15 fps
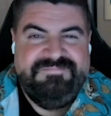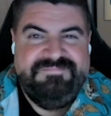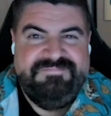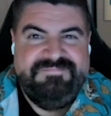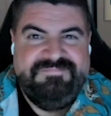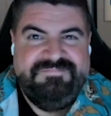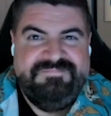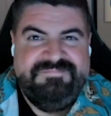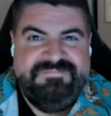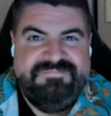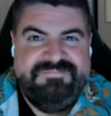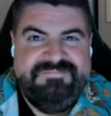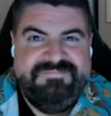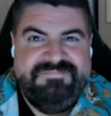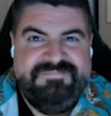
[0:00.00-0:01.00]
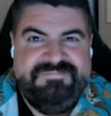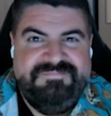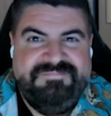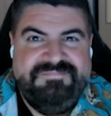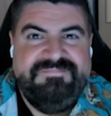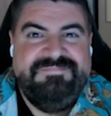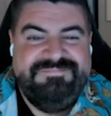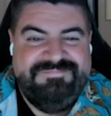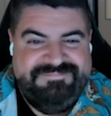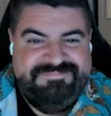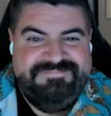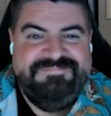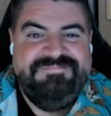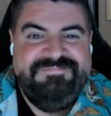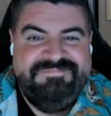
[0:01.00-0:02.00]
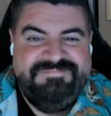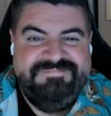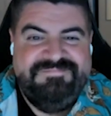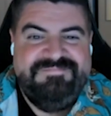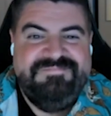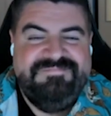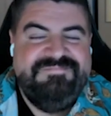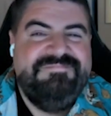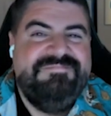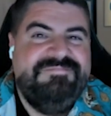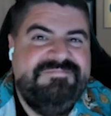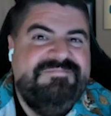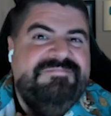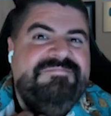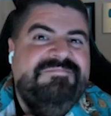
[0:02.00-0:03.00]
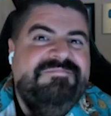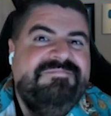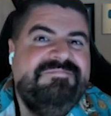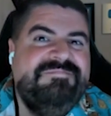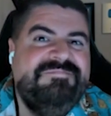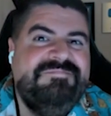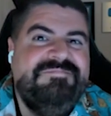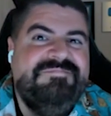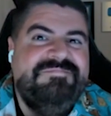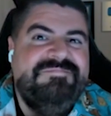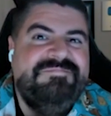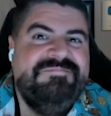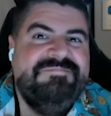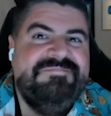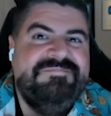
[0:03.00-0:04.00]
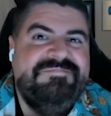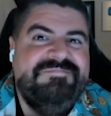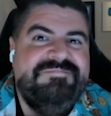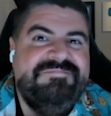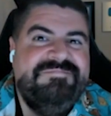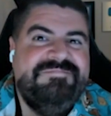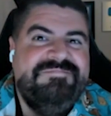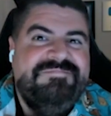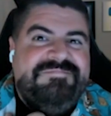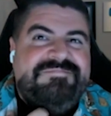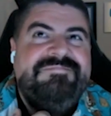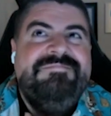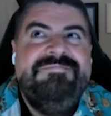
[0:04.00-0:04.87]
This person isn't speaking.